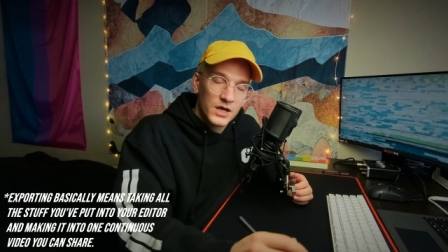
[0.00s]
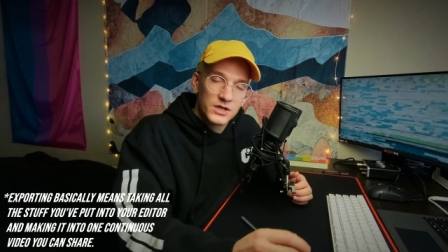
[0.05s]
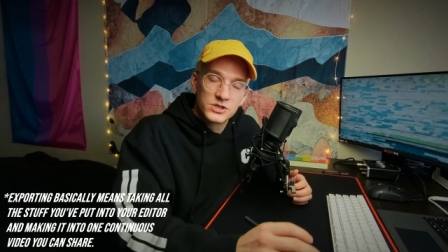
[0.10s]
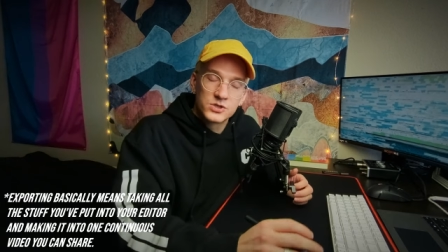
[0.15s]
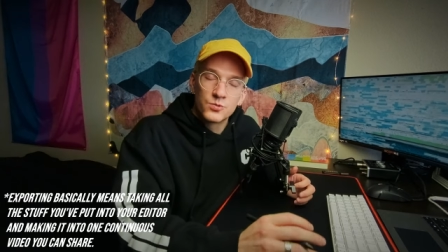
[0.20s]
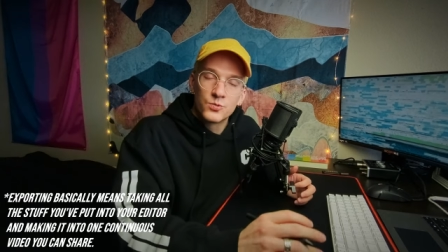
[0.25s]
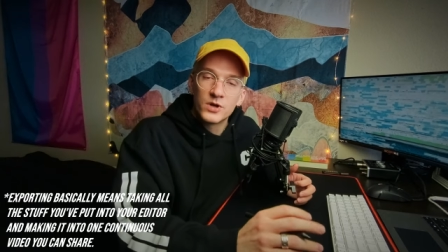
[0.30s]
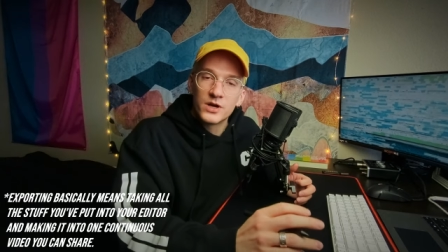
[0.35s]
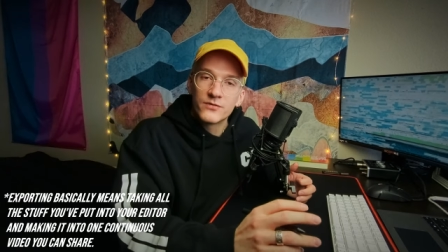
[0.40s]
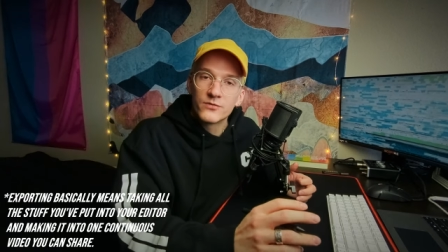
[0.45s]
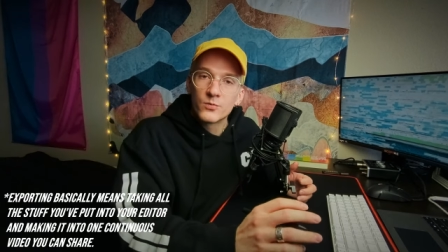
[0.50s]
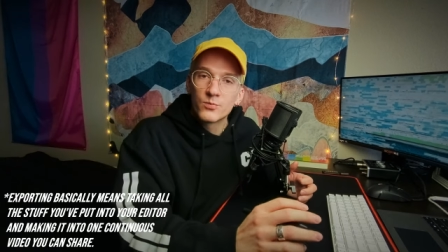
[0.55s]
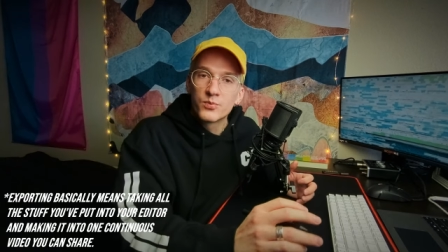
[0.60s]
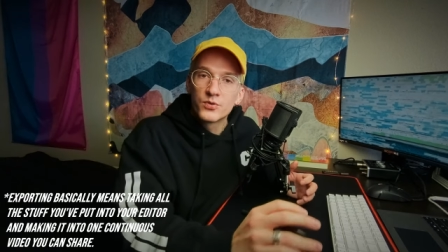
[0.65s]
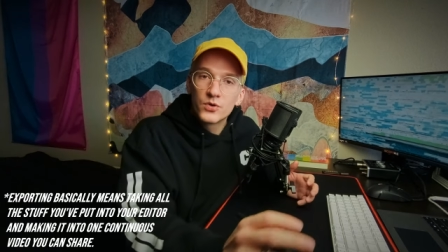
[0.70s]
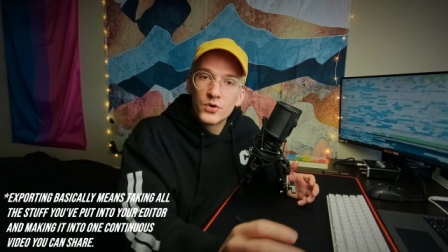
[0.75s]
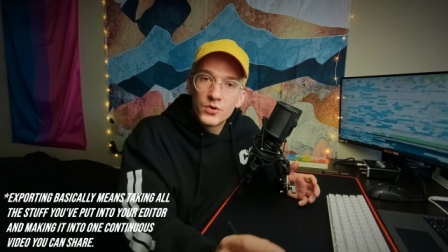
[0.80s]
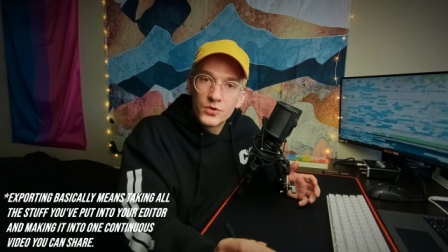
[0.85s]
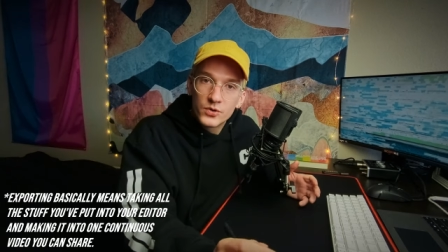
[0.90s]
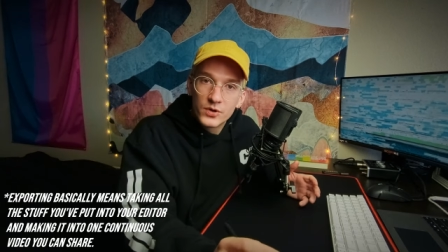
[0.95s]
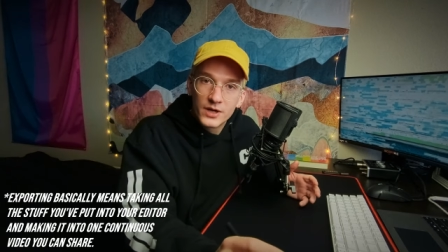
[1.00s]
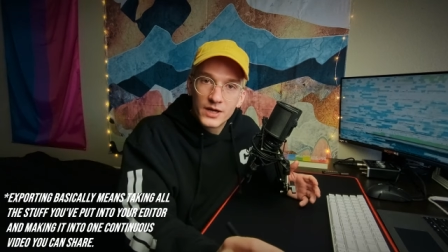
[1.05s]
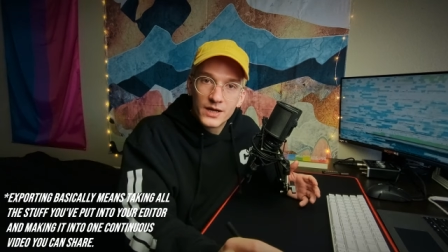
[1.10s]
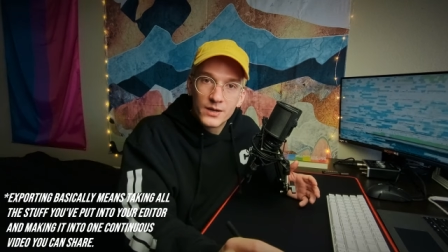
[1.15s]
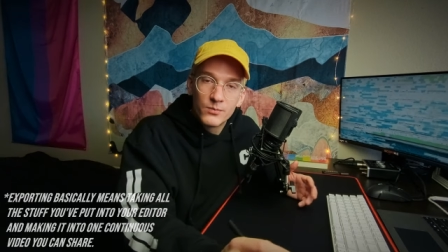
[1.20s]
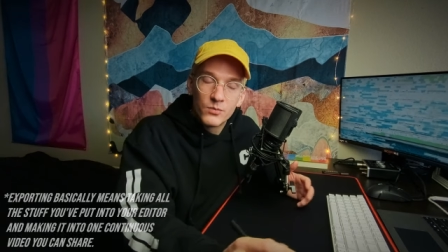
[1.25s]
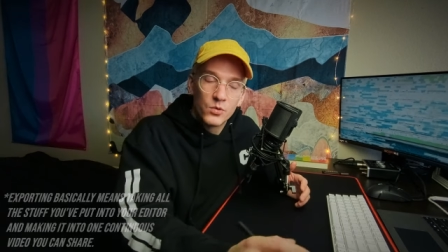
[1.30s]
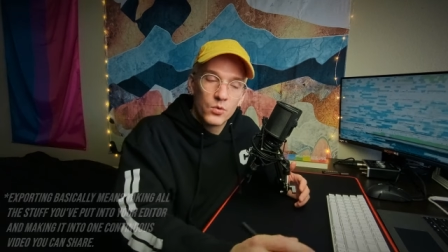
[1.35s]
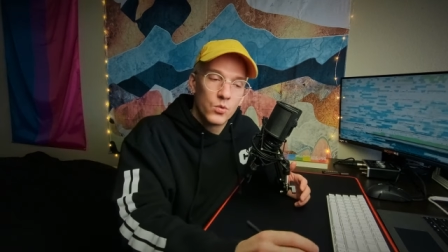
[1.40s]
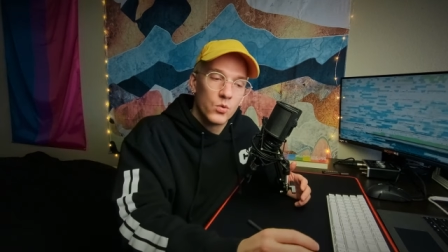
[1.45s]
to whatever
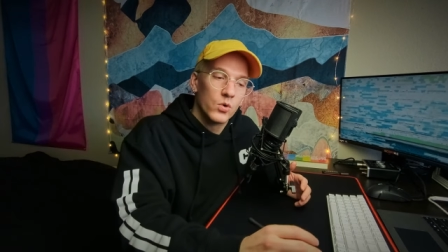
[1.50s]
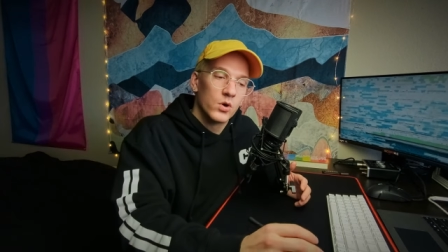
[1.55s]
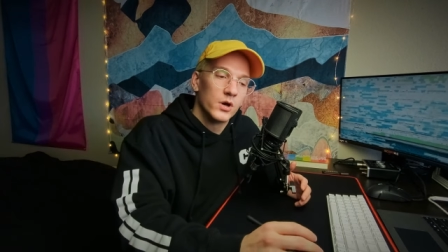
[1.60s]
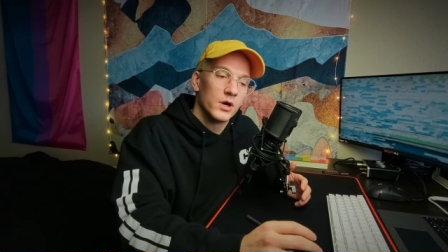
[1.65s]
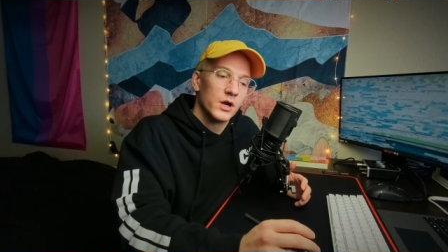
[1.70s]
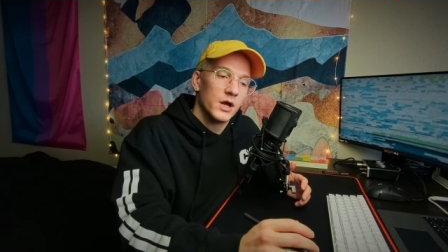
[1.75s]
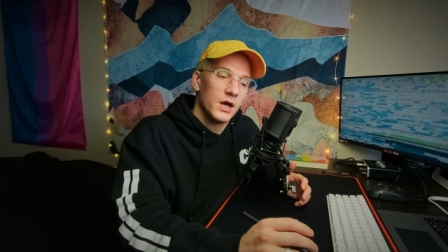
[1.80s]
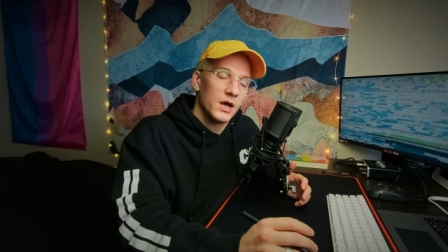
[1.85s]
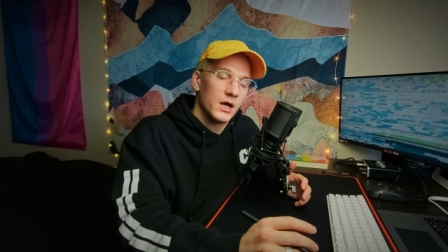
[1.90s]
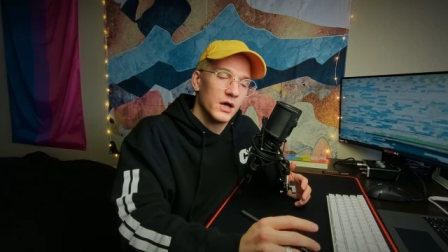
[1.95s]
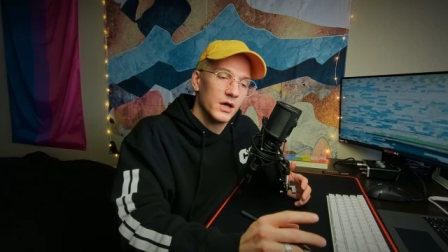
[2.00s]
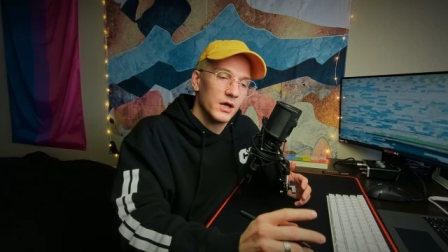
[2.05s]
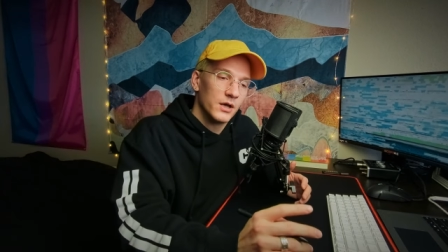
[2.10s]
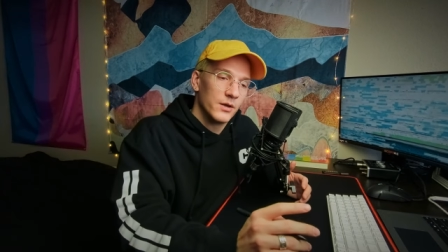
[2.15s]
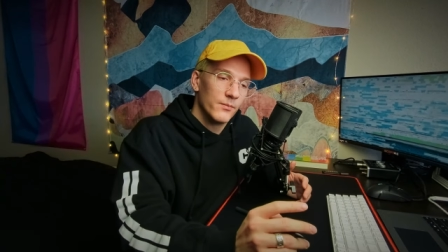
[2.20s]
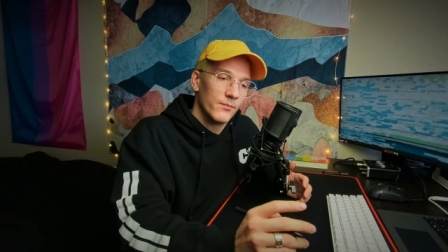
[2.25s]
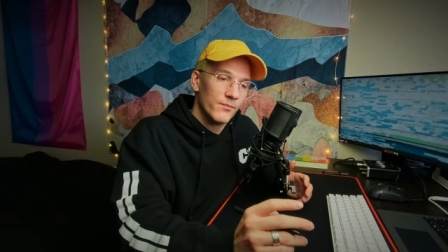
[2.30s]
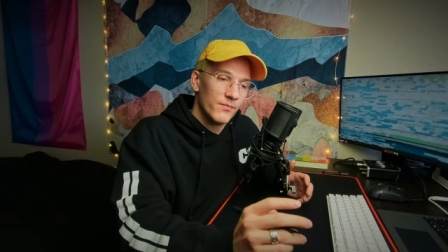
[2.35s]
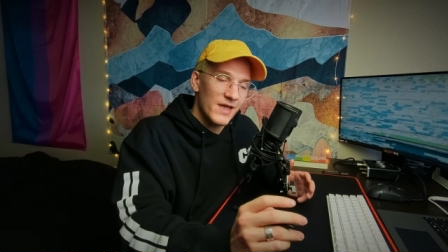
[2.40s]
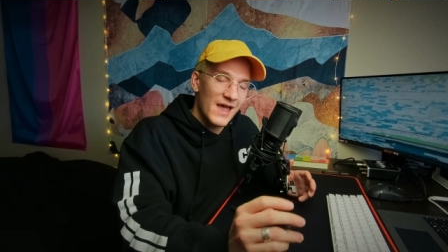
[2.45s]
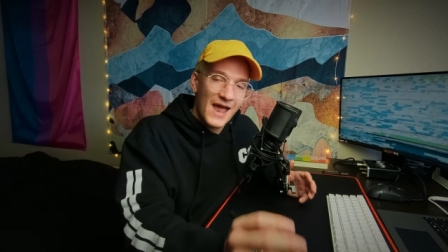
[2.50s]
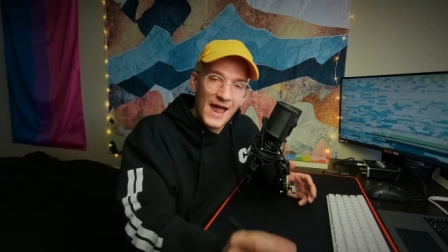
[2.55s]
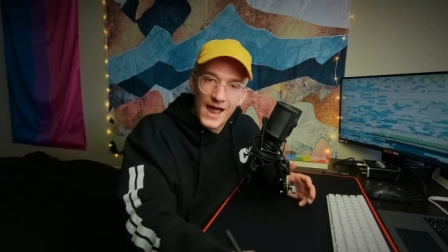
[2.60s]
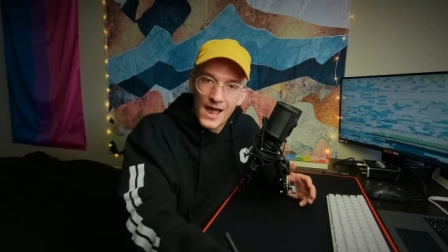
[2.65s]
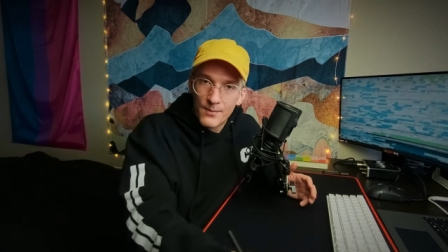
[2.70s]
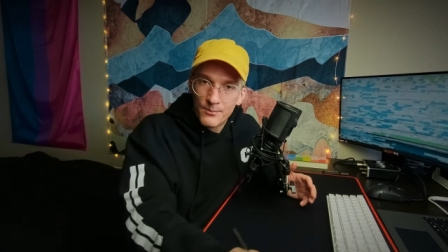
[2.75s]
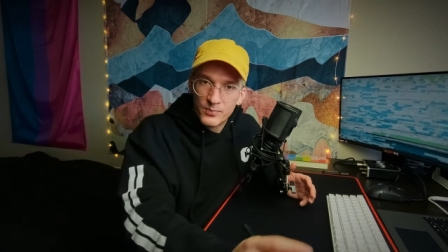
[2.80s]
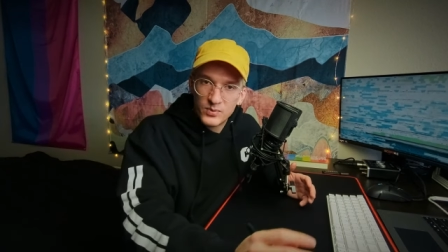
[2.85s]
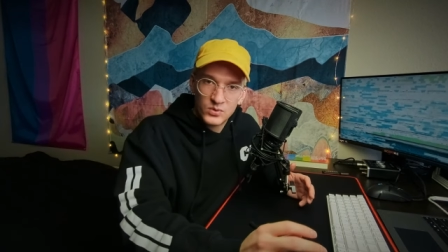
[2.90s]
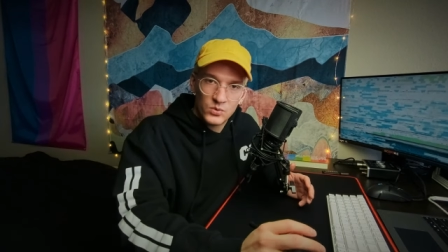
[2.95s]
program or
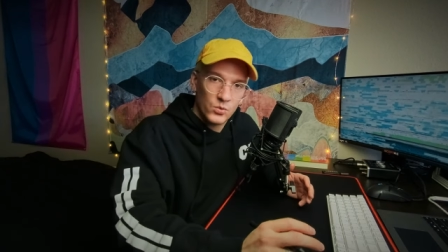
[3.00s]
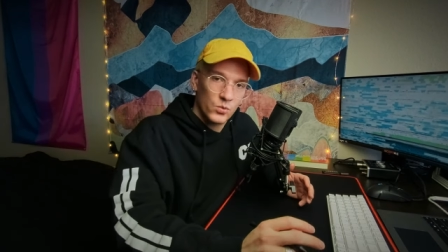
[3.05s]
app